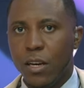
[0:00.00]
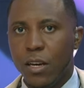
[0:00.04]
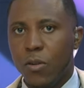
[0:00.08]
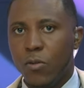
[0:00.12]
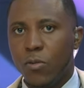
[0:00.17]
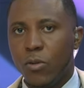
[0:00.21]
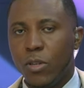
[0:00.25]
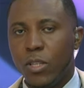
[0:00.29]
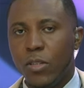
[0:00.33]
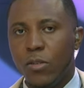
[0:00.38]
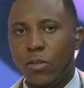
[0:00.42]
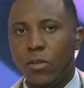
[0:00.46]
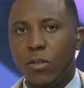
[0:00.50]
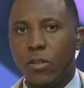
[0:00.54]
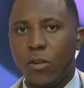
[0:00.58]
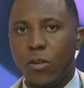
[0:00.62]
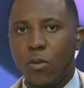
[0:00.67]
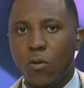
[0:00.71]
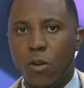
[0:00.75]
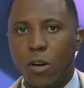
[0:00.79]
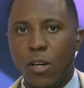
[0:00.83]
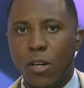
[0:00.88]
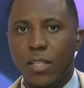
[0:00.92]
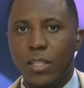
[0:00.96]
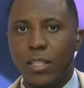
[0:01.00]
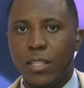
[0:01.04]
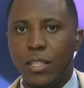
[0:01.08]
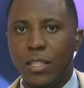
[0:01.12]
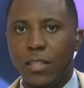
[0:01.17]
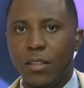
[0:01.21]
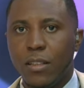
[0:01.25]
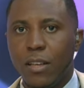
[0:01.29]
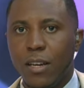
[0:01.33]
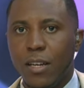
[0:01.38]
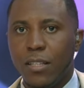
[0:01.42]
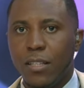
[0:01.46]
We know the quality
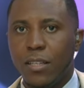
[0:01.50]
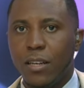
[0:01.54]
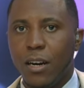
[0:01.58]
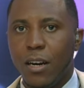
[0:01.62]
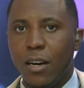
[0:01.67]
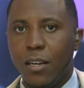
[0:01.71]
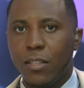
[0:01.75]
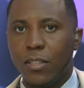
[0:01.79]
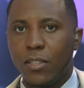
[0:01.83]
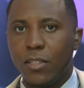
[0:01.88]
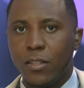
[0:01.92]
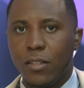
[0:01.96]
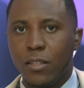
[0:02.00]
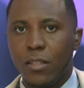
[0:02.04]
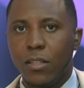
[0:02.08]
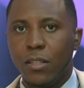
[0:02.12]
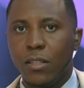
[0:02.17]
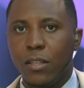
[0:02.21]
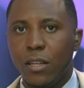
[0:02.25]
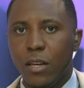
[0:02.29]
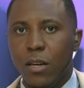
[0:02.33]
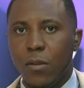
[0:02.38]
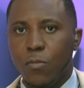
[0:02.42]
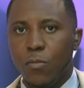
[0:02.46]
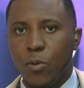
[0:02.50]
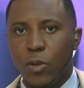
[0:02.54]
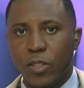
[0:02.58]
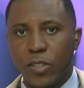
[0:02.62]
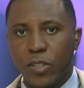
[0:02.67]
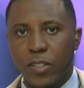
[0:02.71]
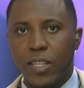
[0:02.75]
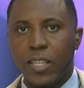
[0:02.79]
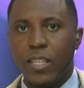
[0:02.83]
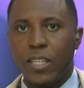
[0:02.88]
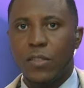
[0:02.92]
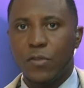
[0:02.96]
that Arsenal
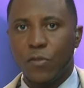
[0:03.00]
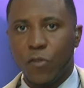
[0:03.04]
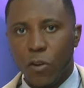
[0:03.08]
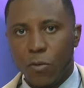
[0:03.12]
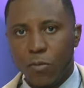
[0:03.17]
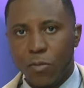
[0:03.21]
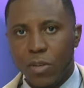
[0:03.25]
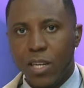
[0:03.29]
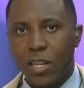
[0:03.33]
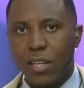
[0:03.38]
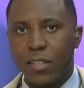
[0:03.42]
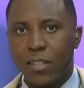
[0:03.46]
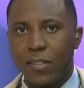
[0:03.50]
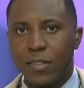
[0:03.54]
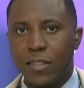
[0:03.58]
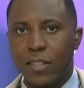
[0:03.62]
possess from last